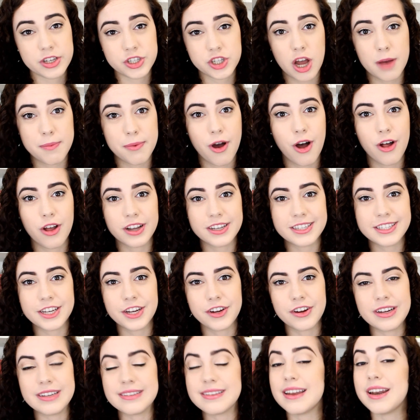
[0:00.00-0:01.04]
in the Shopaholic
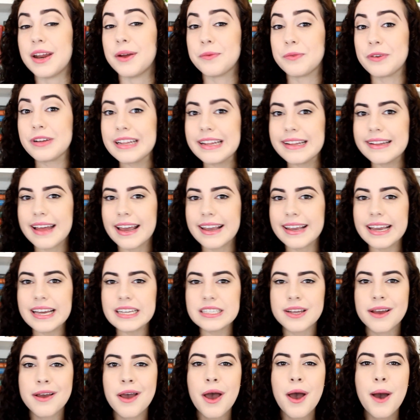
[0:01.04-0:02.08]
series, and I really like
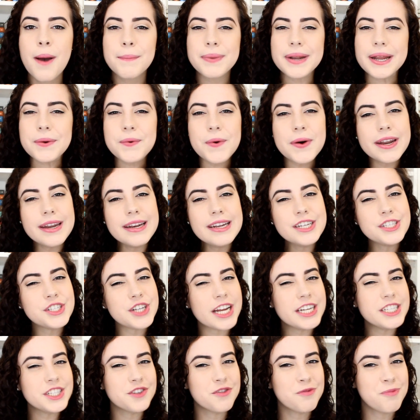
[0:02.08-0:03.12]
it, but I wanted a
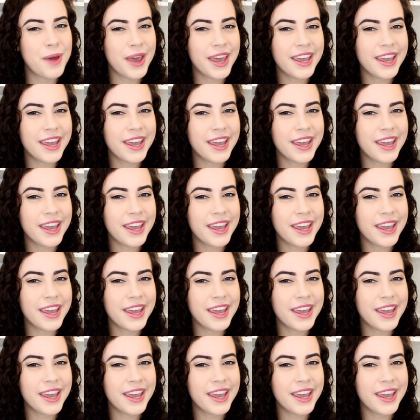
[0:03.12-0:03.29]
change of